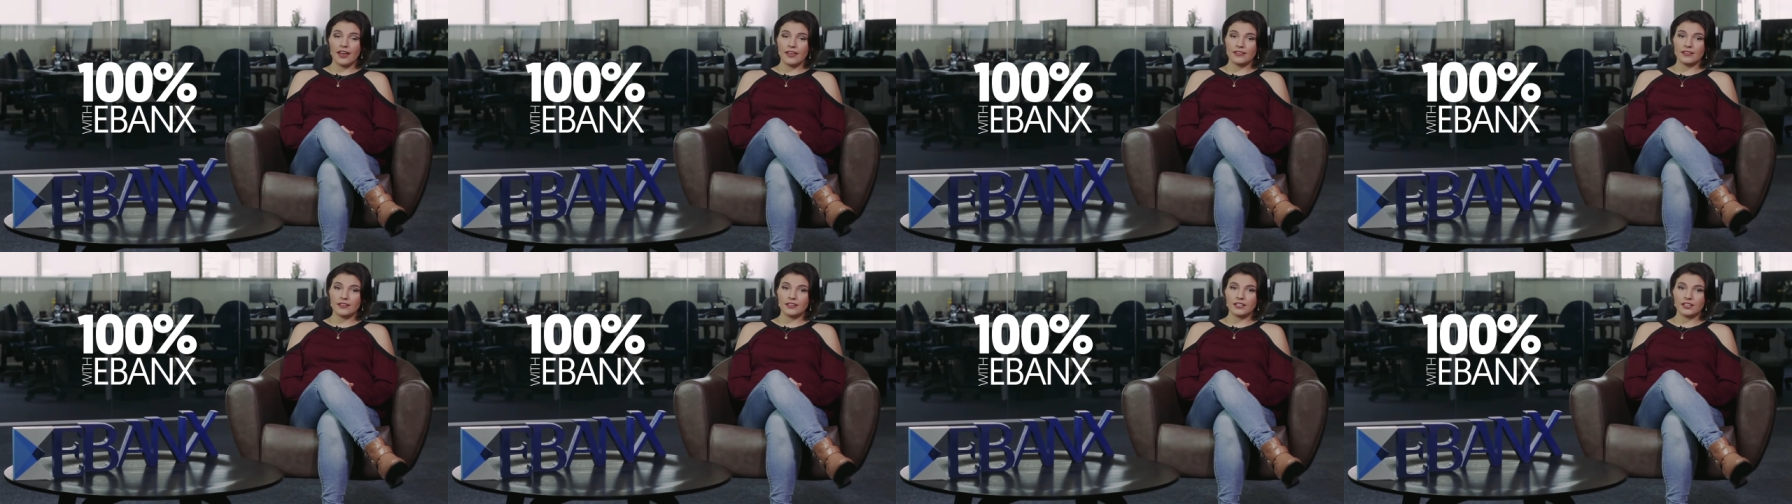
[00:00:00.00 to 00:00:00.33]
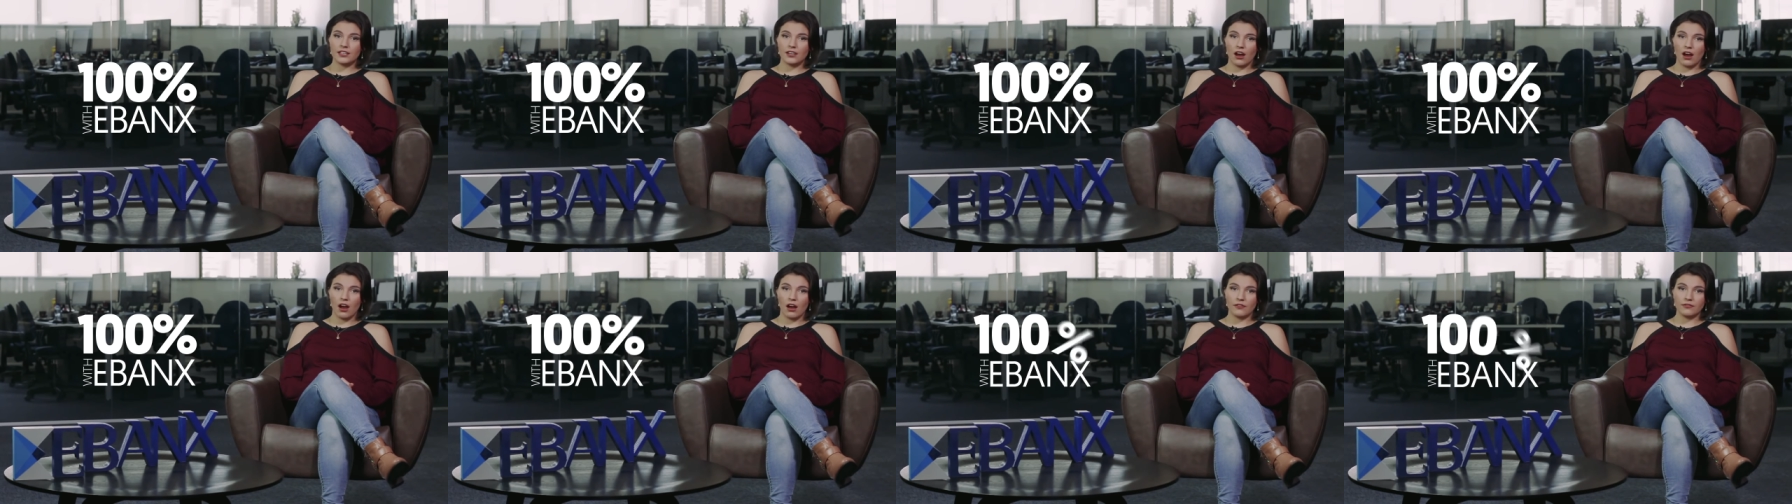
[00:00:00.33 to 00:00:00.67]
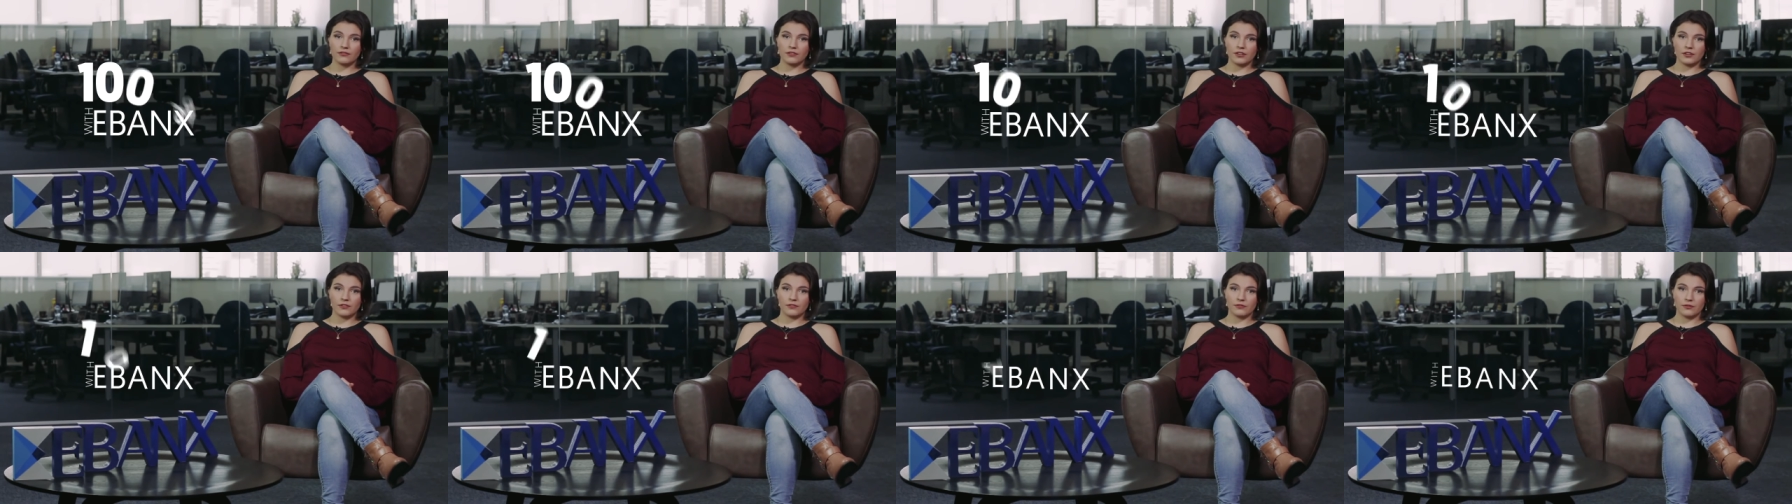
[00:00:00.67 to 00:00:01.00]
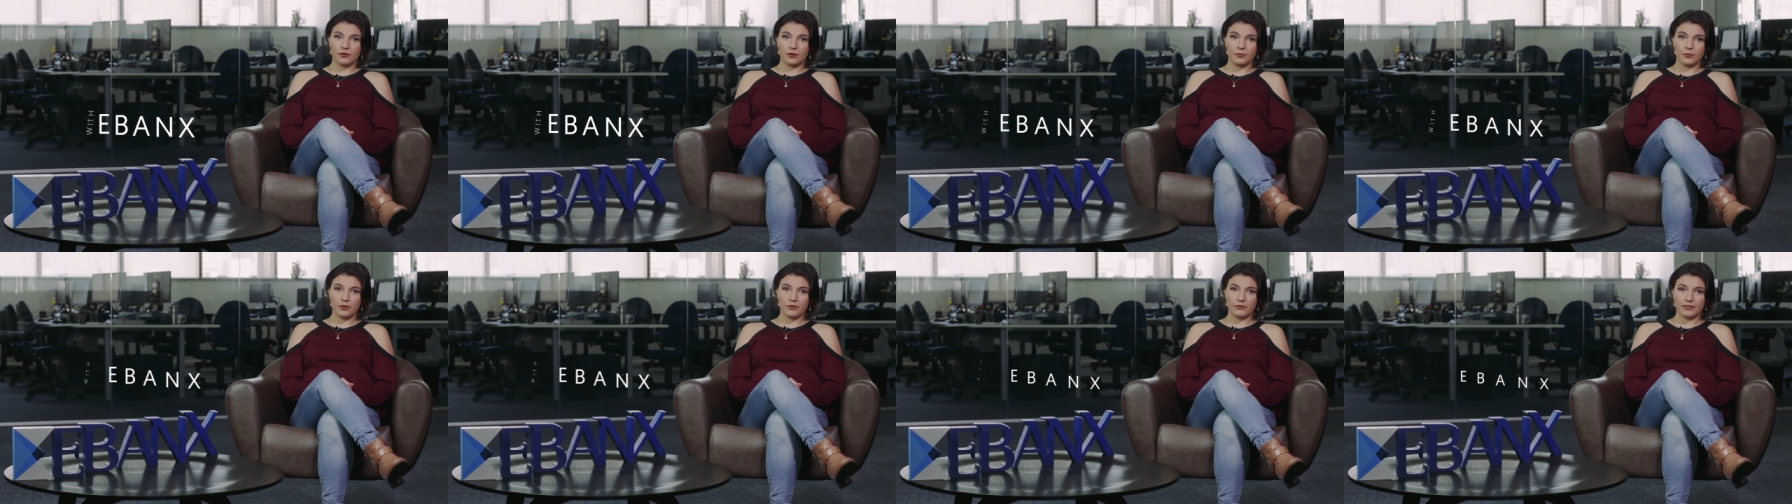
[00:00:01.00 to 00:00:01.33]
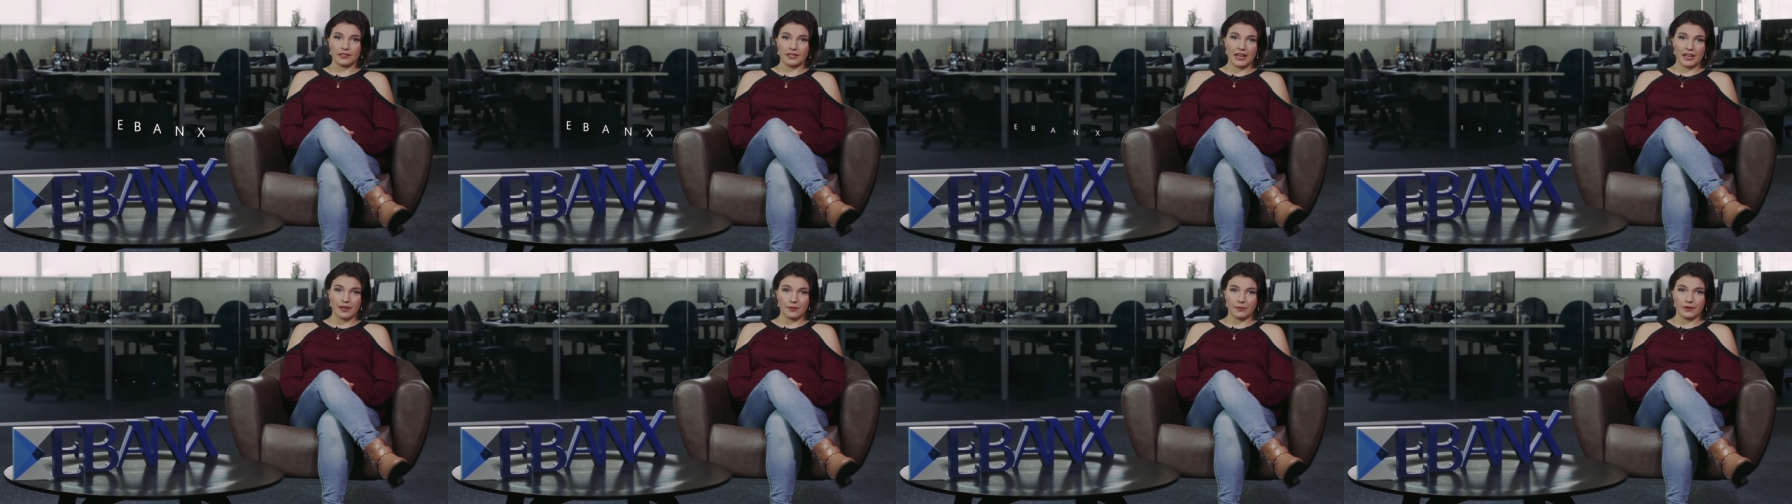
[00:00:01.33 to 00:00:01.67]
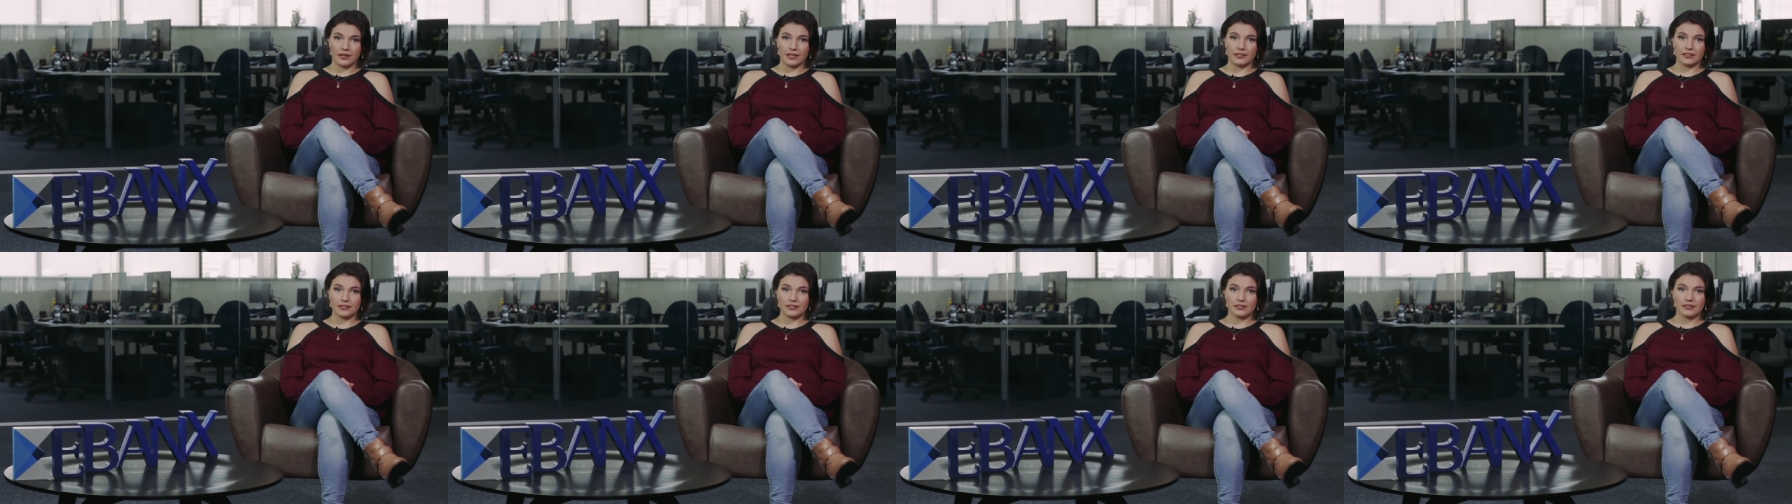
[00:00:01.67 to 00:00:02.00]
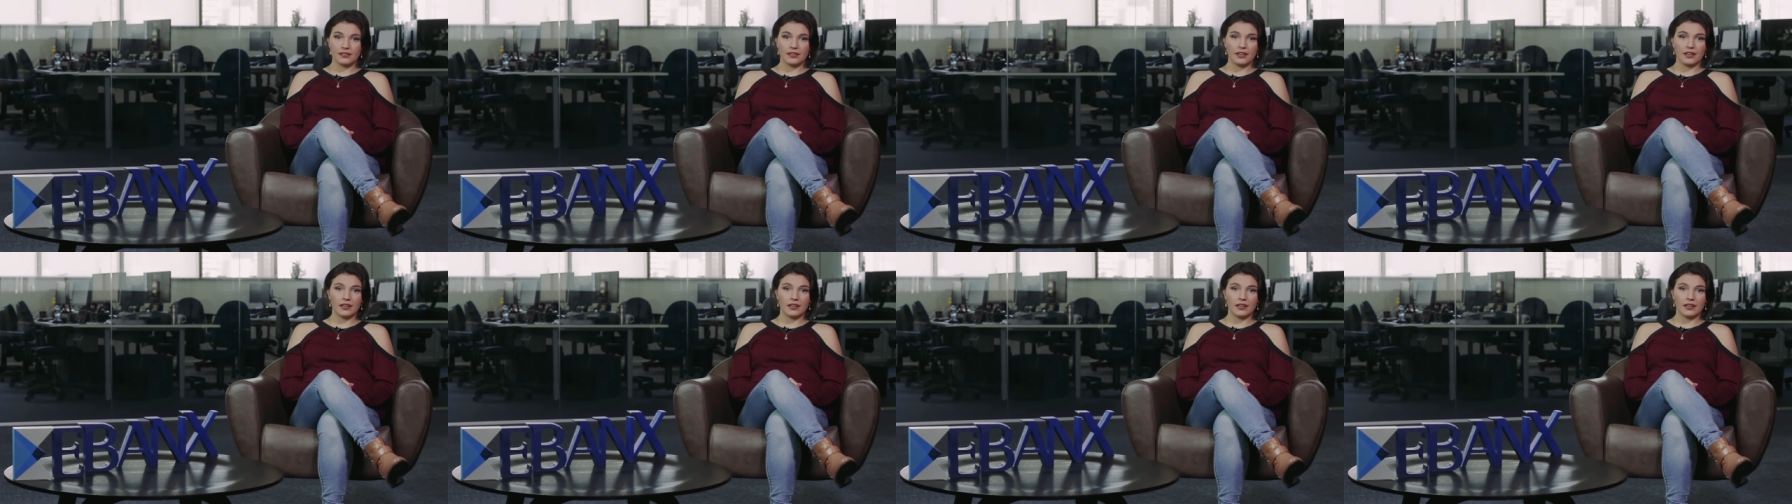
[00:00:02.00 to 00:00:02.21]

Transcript: And they can offer a form of payment